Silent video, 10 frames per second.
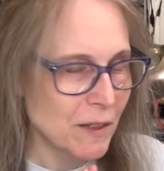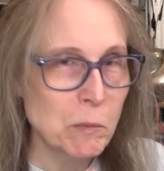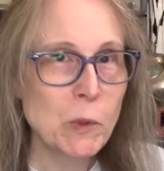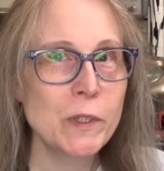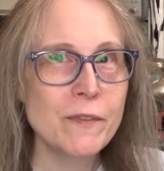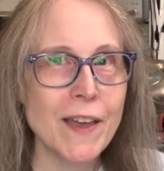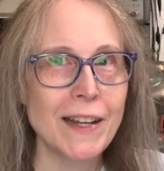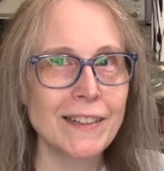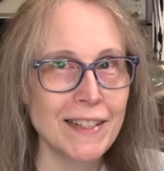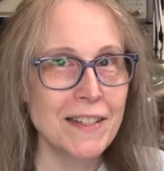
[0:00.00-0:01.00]
the Mould
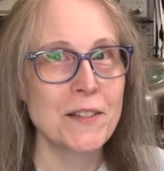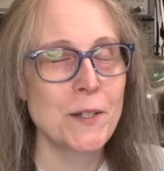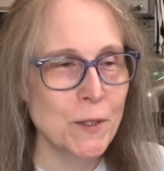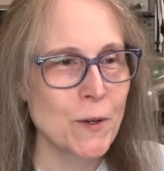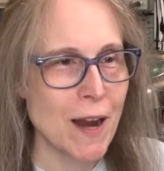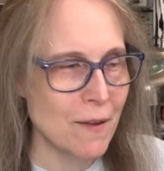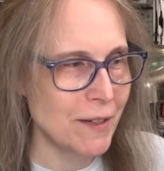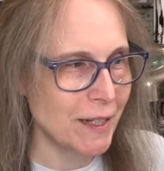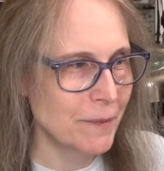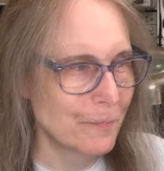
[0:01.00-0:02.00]
effect in zero
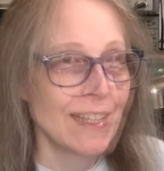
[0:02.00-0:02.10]
gravity.